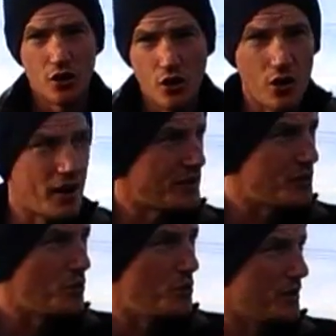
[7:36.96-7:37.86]
Go and
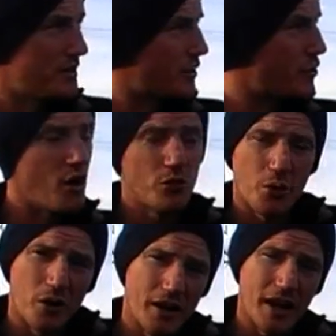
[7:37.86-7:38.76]
do the
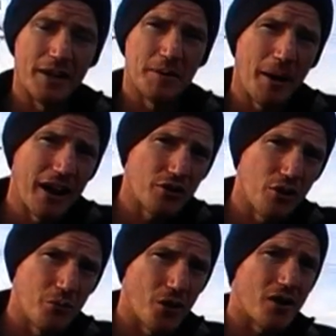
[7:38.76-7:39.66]
groundwork and the
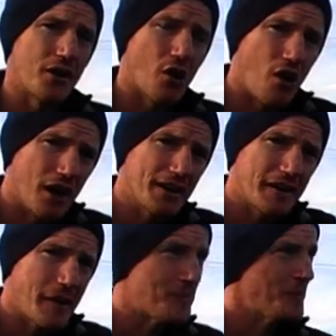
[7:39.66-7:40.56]
background work on all of
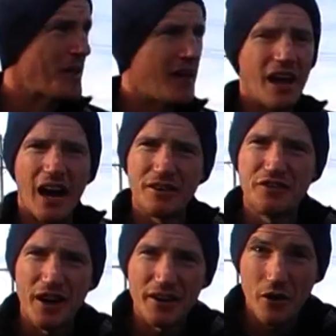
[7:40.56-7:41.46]
them and
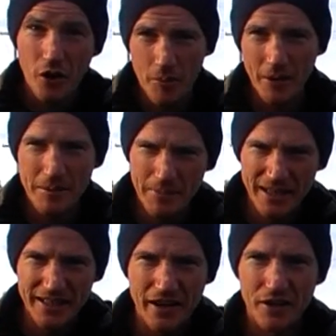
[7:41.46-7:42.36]
find out how many
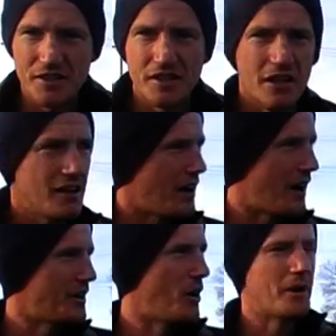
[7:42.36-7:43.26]
millionaires
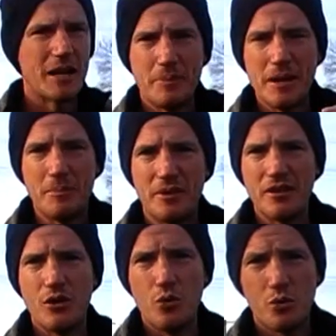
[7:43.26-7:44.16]
and how many people
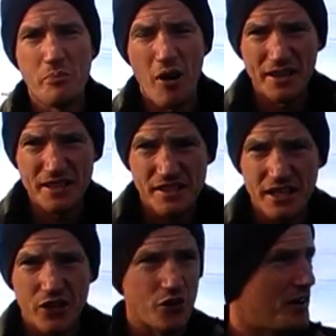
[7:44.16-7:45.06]
who bought The
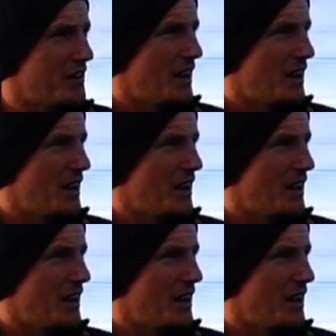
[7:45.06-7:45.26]
Secret.